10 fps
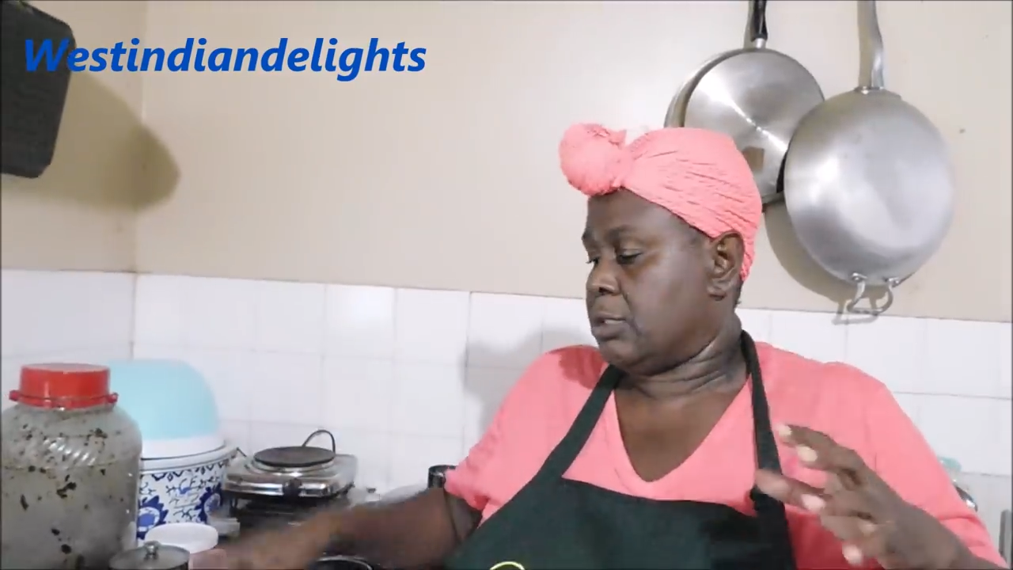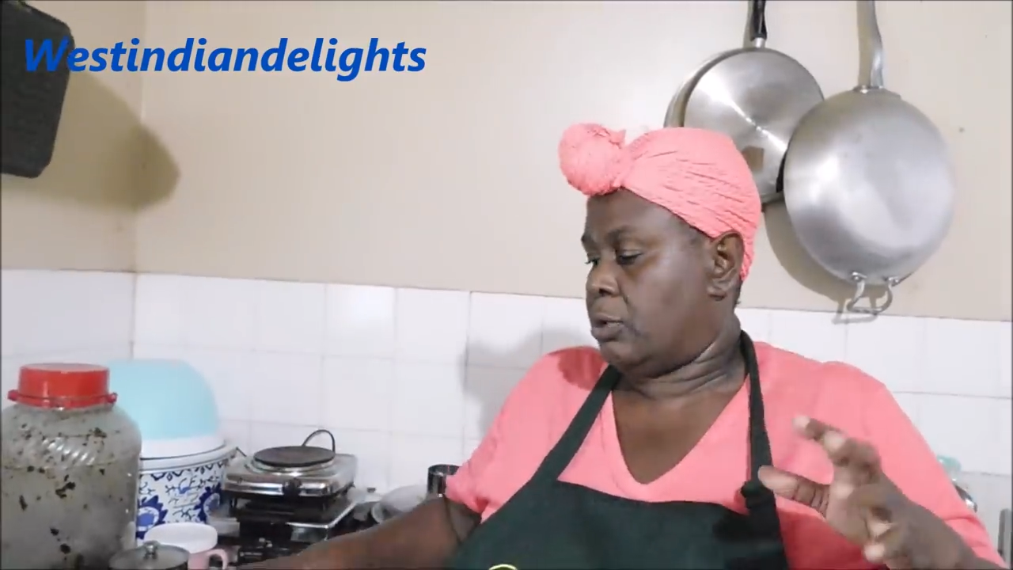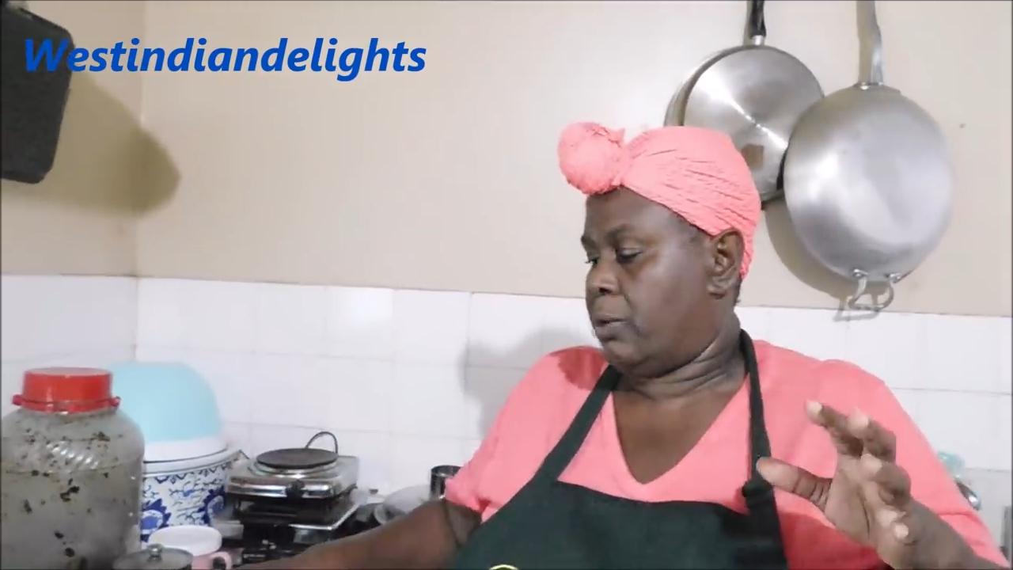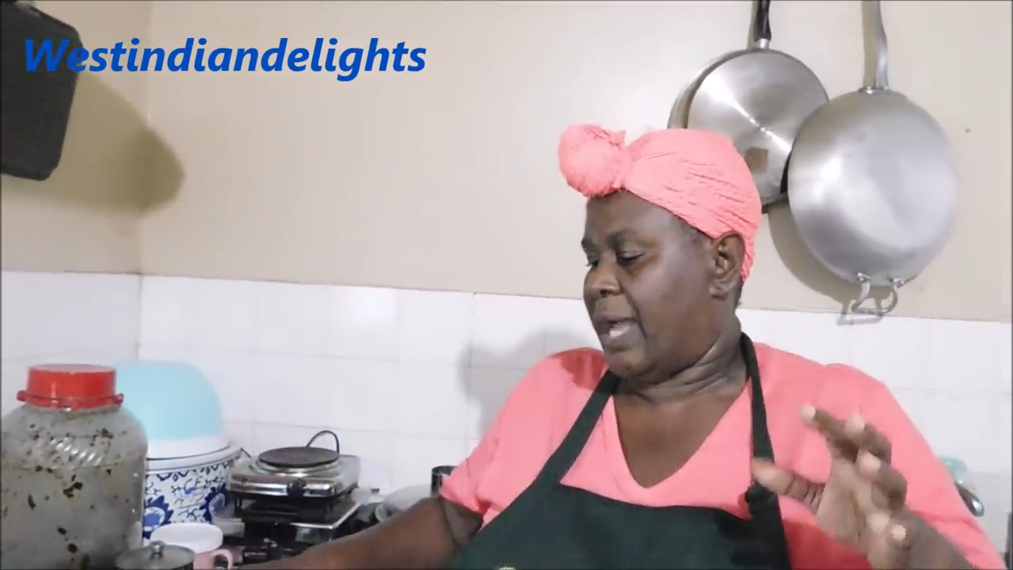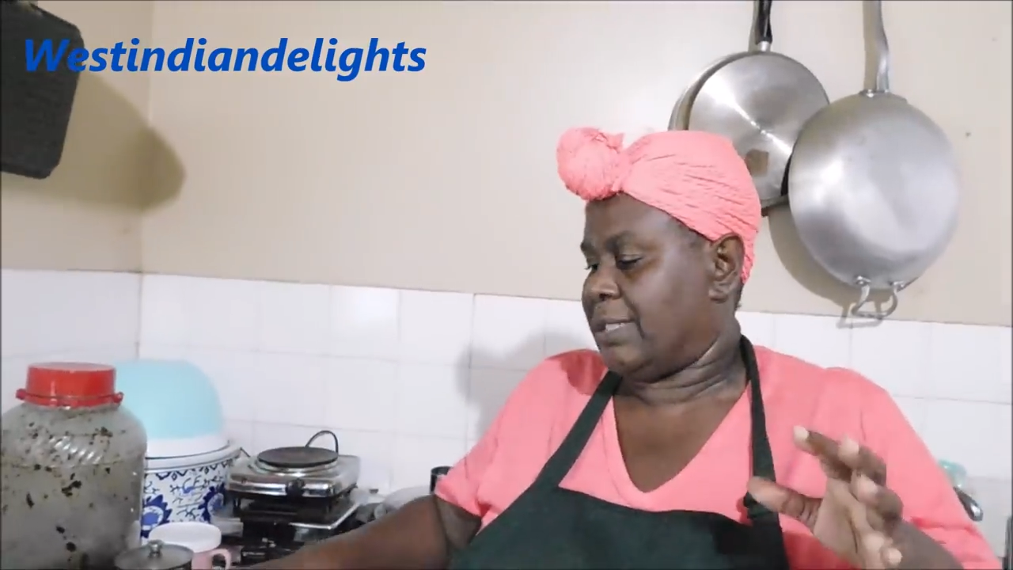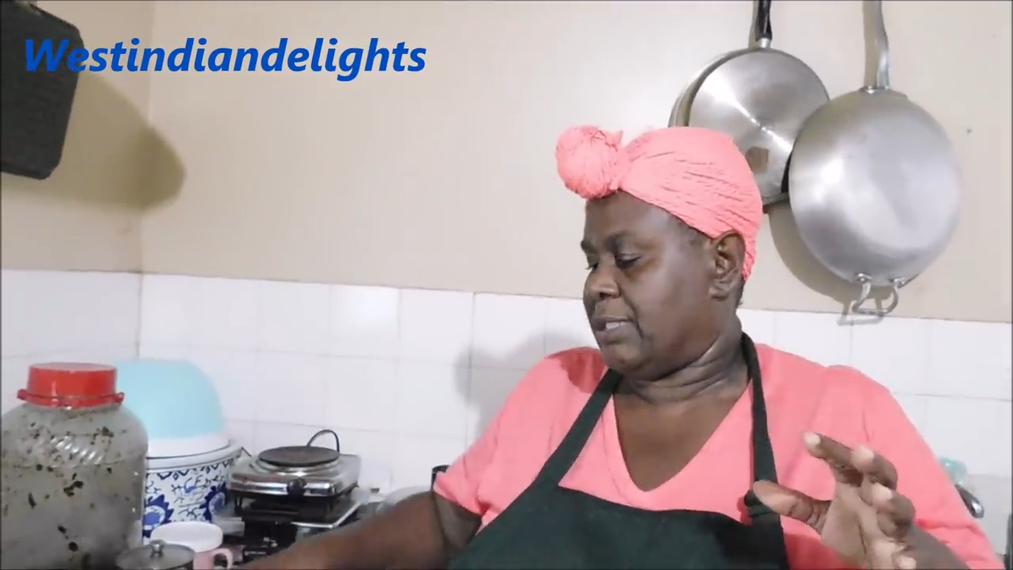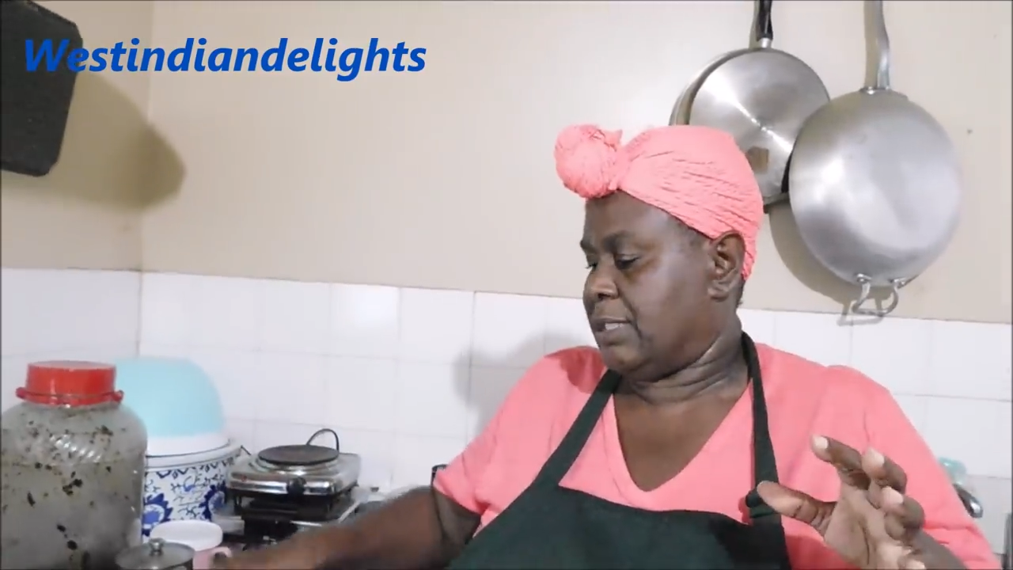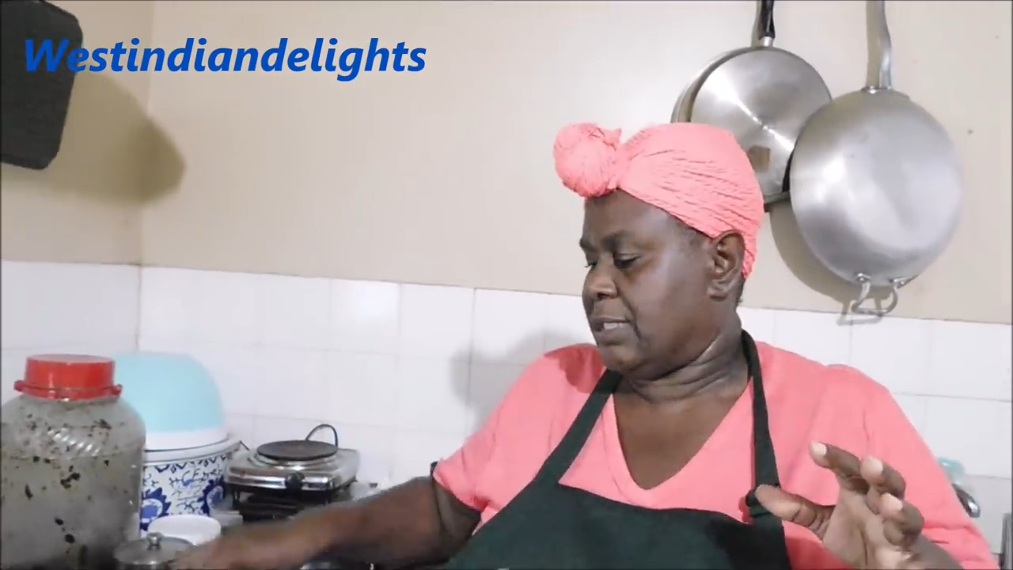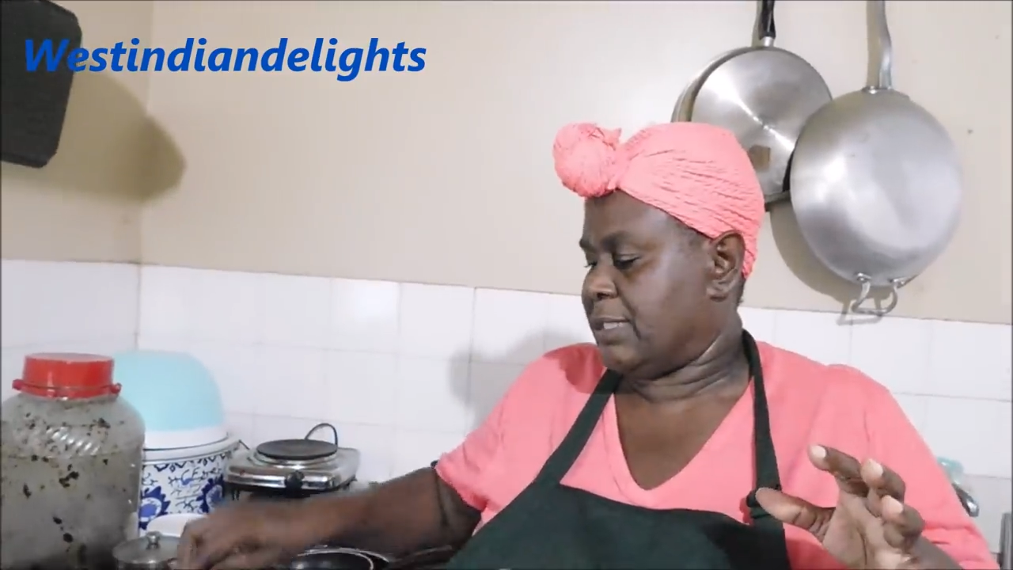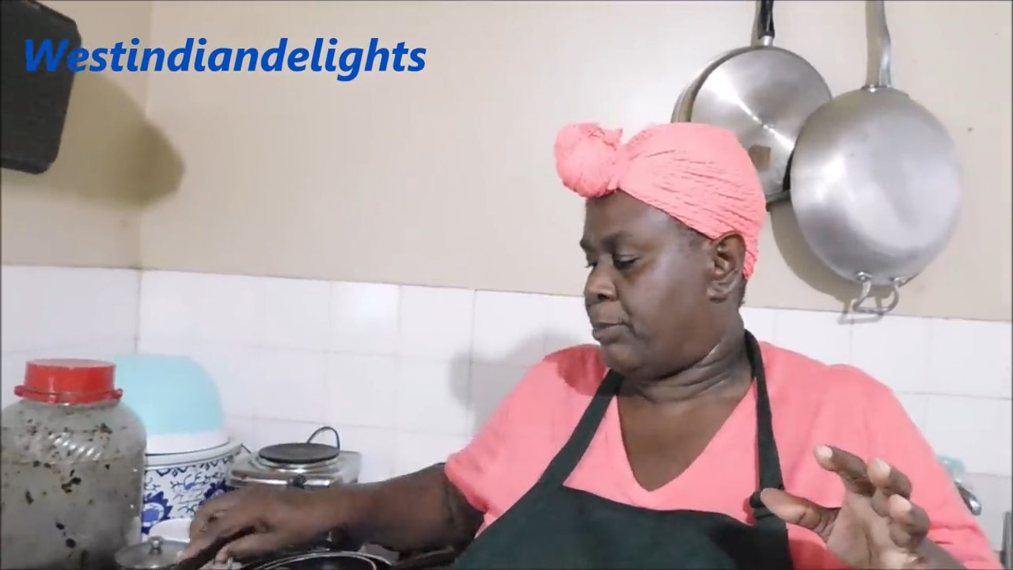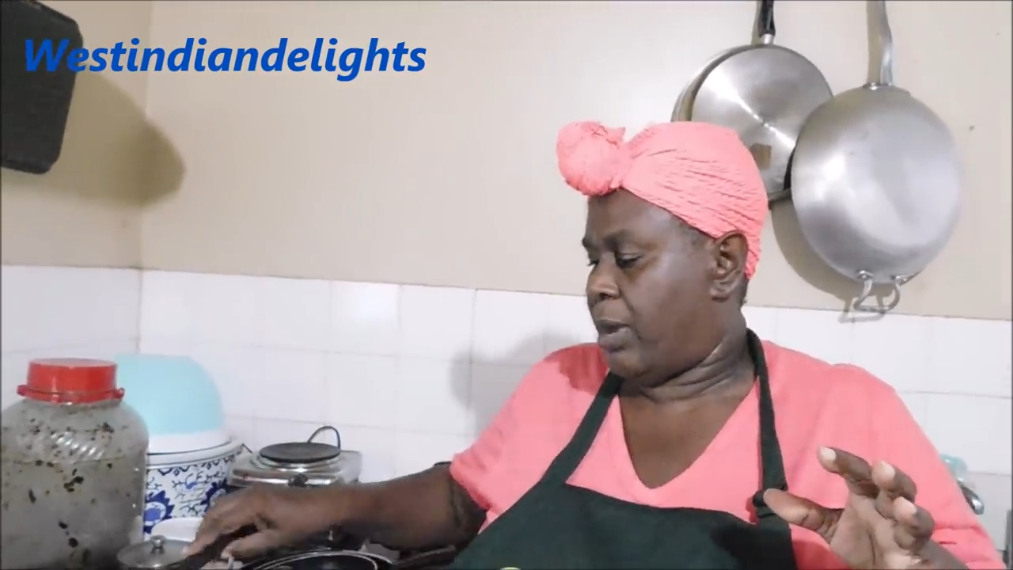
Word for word: so look at it it is